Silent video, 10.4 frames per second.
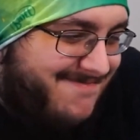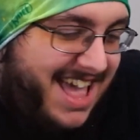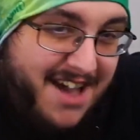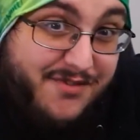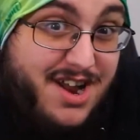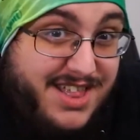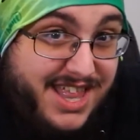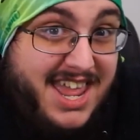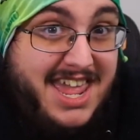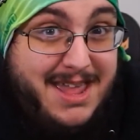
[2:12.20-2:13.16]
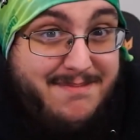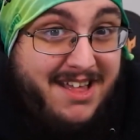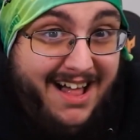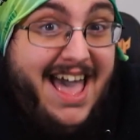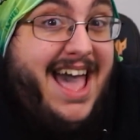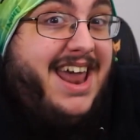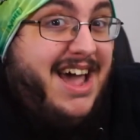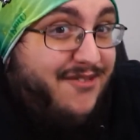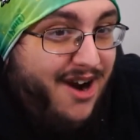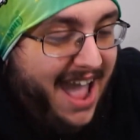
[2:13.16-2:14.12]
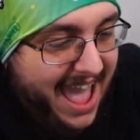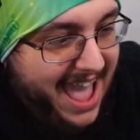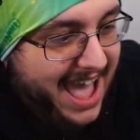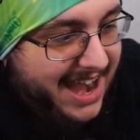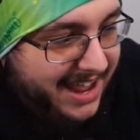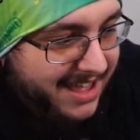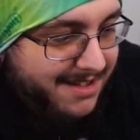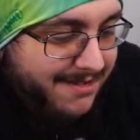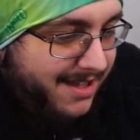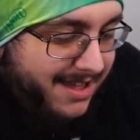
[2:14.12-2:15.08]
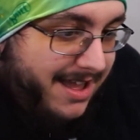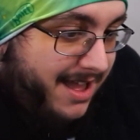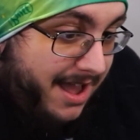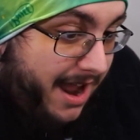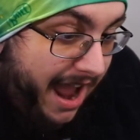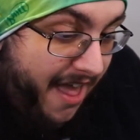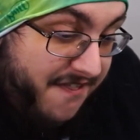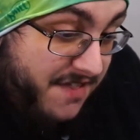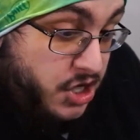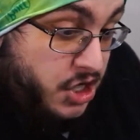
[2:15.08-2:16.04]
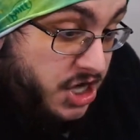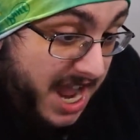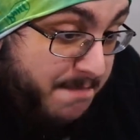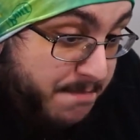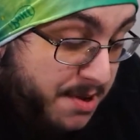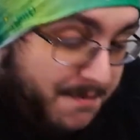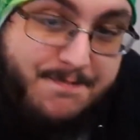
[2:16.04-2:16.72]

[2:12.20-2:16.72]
Every team the lad ever had the sheep.